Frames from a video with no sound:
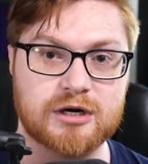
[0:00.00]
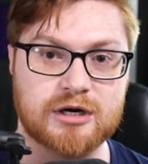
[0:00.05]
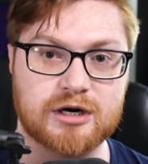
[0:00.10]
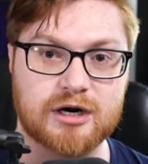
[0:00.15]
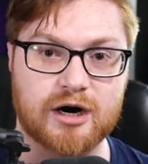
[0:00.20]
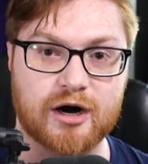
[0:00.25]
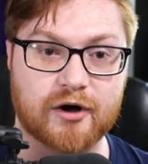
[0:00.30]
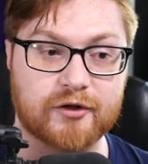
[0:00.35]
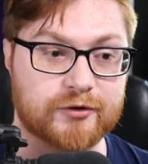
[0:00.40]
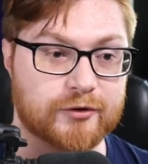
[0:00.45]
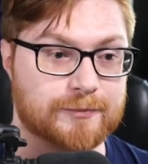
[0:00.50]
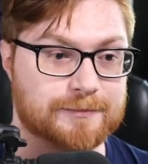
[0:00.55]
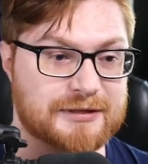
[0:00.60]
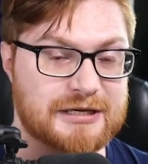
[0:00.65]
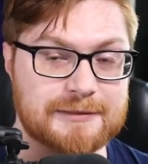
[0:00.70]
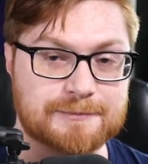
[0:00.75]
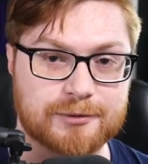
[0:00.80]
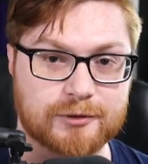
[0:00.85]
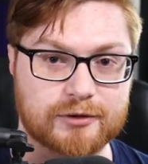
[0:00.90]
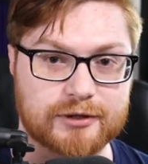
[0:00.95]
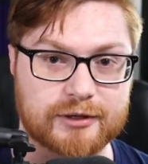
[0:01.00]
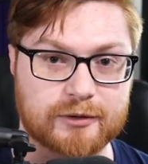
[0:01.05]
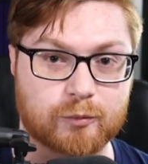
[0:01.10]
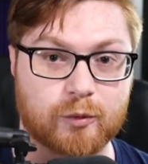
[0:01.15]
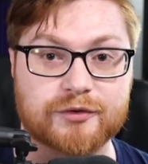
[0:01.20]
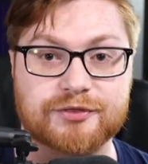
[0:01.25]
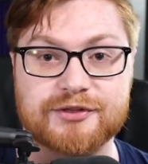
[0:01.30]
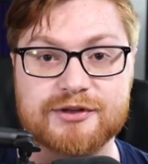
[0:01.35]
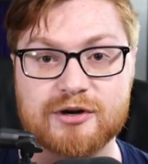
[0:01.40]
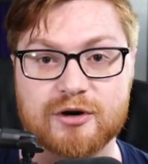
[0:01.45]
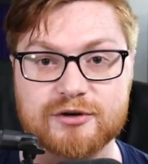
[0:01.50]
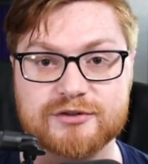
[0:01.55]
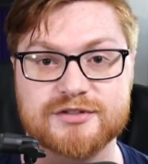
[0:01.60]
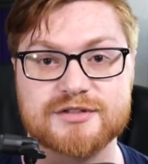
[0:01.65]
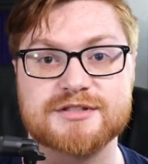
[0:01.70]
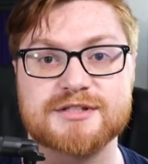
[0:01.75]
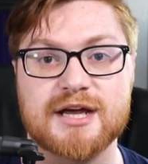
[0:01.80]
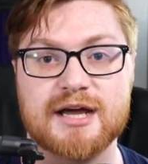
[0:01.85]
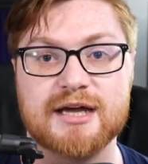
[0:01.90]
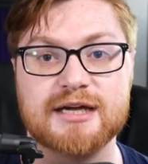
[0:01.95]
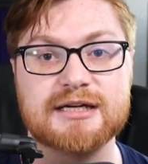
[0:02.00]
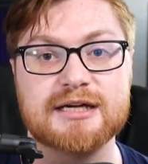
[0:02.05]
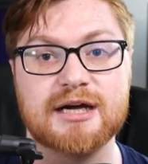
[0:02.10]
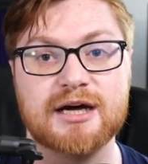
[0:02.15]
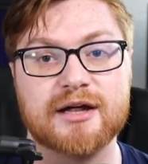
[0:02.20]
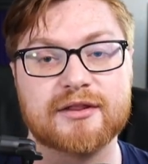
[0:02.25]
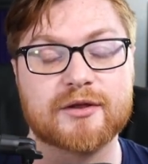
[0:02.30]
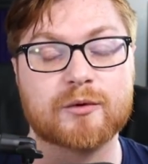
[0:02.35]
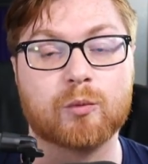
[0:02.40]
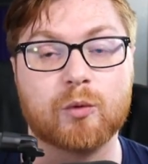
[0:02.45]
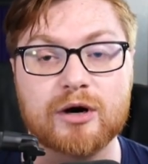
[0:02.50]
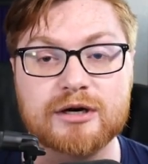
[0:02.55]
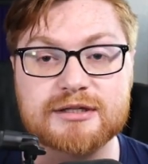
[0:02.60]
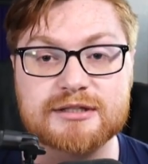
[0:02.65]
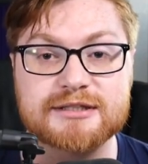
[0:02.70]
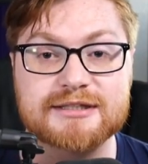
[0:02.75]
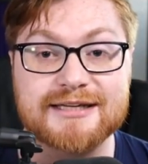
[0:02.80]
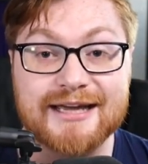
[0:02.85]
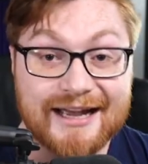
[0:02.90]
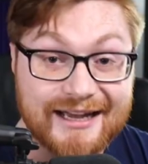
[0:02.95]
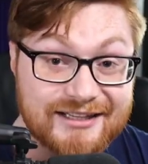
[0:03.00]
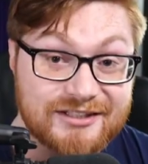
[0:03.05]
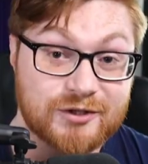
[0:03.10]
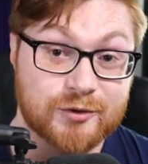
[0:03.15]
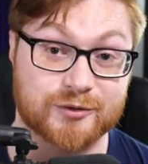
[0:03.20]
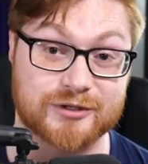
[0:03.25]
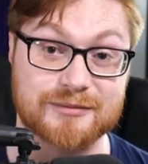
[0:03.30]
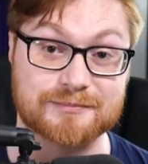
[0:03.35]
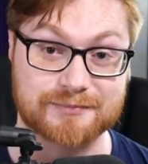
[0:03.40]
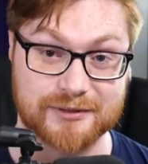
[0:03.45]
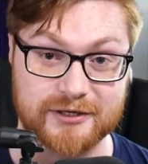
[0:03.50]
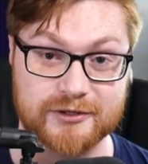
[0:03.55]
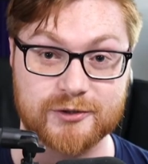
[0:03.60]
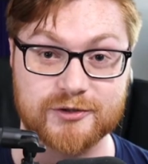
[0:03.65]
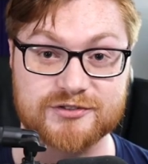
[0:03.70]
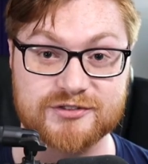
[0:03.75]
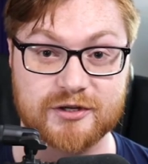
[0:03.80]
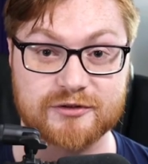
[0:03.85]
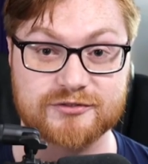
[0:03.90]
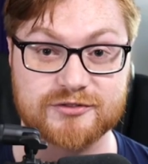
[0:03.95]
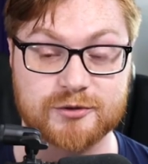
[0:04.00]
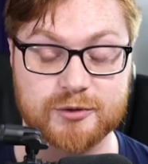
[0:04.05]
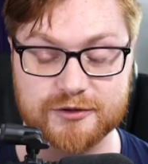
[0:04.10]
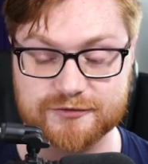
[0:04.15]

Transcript: other people and what they are today, then what can you compare yourself to?